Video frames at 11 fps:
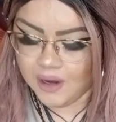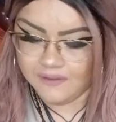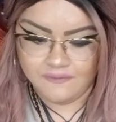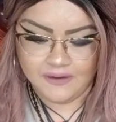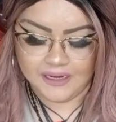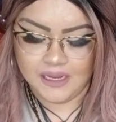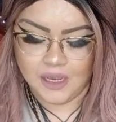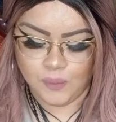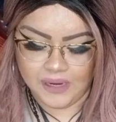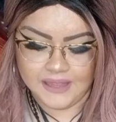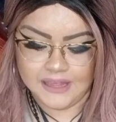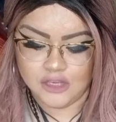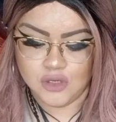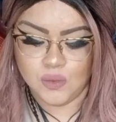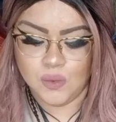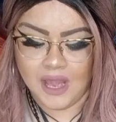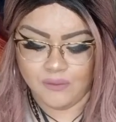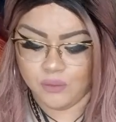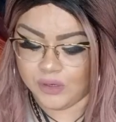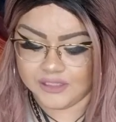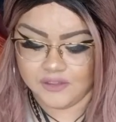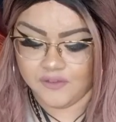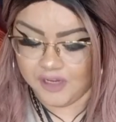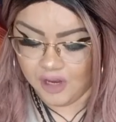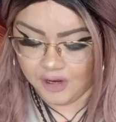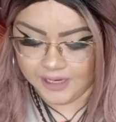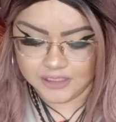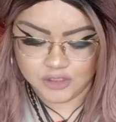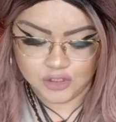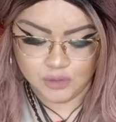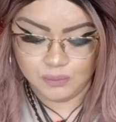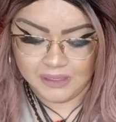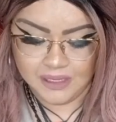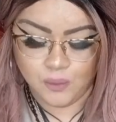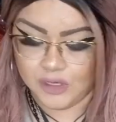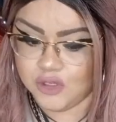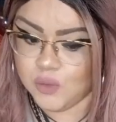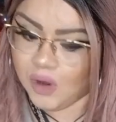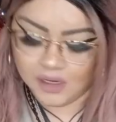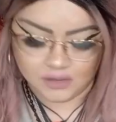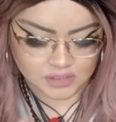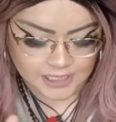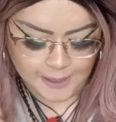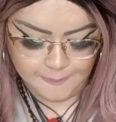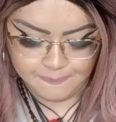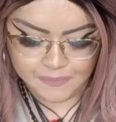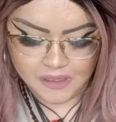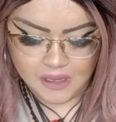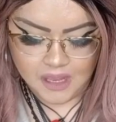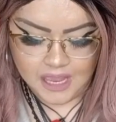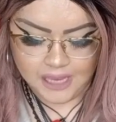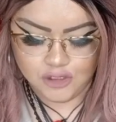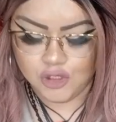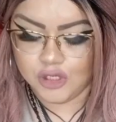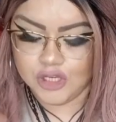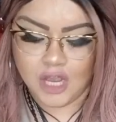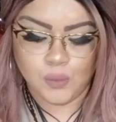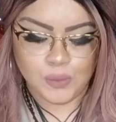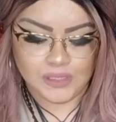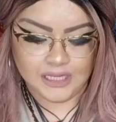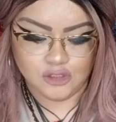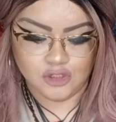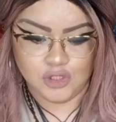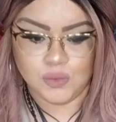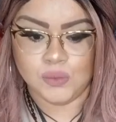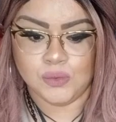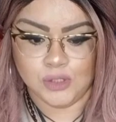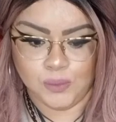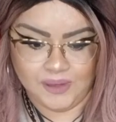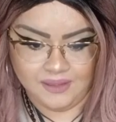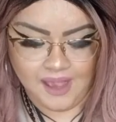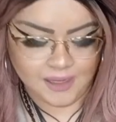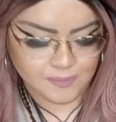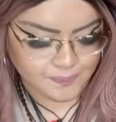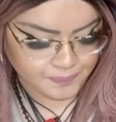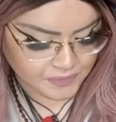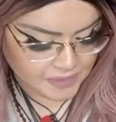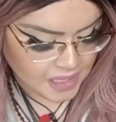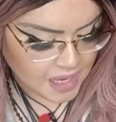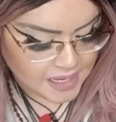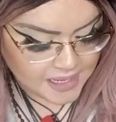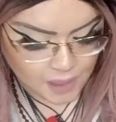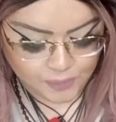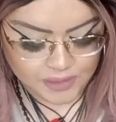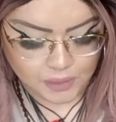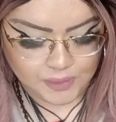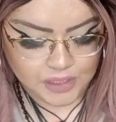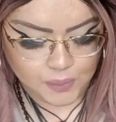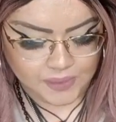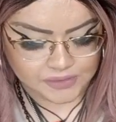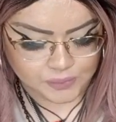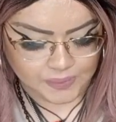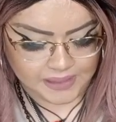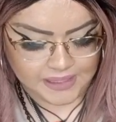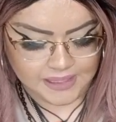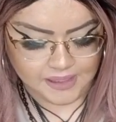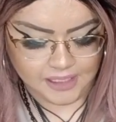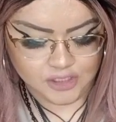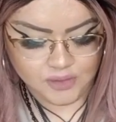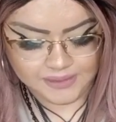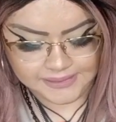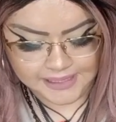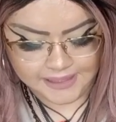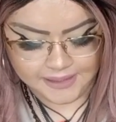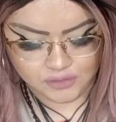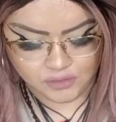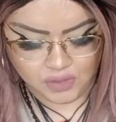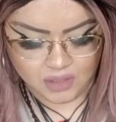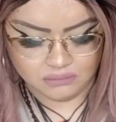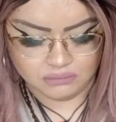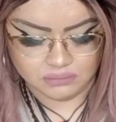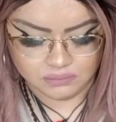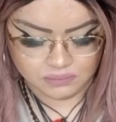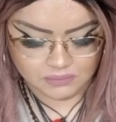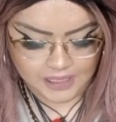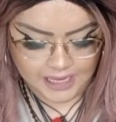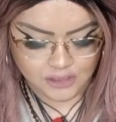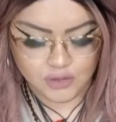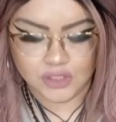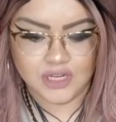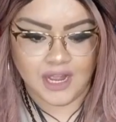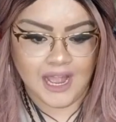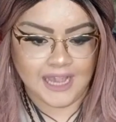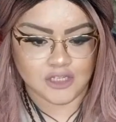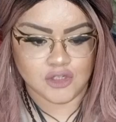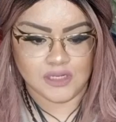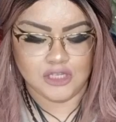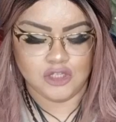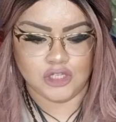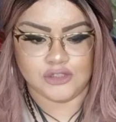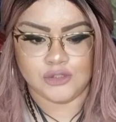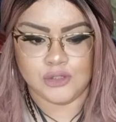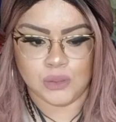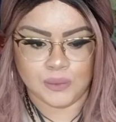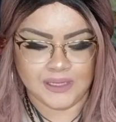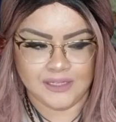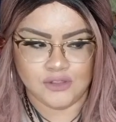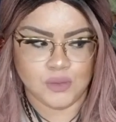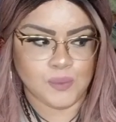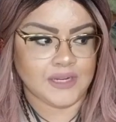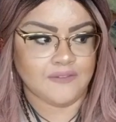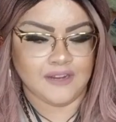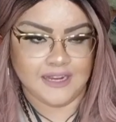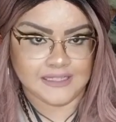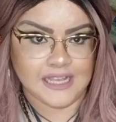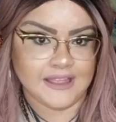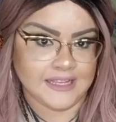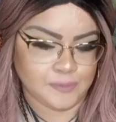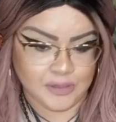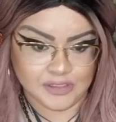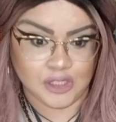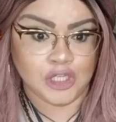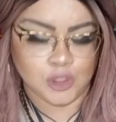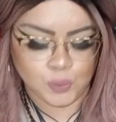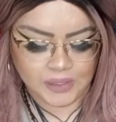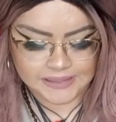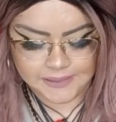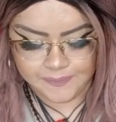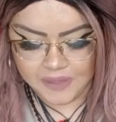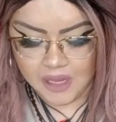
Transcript: are very aware that you have worked very hard to be where you are today and you are not willing to lower that. Now with the Queen of Wands right here, you're standing strong and you're not actually just lowering to whatever it is that this person could want.